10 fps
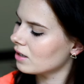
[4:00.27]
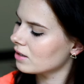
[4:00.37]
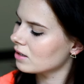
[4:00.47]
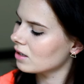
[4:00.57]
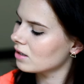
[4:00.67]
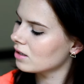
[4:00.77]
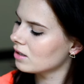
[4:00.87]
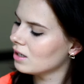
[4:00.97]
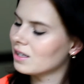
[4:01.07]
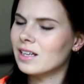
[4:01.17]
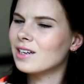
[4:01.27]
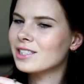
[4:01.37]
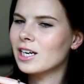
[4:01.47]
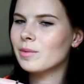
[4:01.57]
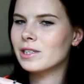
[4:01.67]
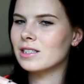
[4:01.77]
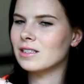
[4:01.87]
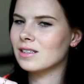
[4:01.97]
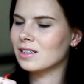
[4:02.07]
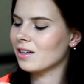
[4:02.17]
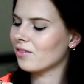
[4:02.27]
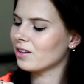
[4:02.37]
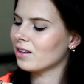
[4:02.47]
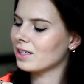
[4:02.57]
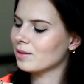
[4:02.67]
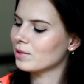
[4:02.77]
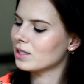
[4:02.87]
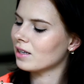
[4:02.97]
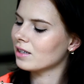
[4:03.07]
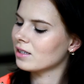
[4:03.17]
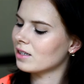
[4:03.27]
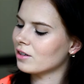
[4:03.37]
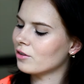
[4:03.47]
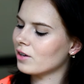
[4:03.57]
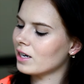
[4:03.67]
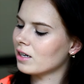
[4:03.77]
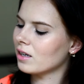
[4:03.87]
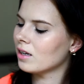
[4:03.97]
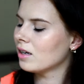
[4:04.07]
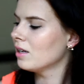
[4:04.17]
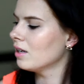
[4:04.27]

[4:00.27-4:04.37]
the outside. They're not diamantes, they're definitely like metallic kind of grey colour.